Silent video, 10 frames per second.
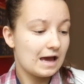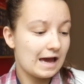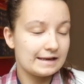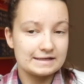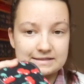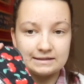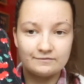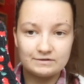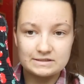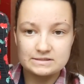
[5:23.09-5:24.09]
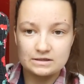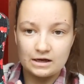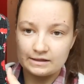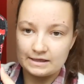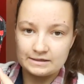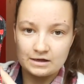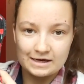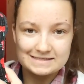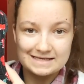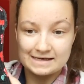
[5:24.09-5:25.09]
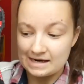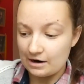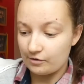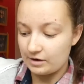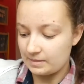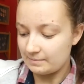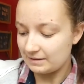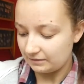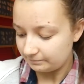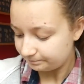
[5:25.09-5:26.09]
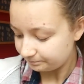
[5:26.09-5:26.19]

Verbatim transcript: and it's a lovely style and nice and narrow in the middle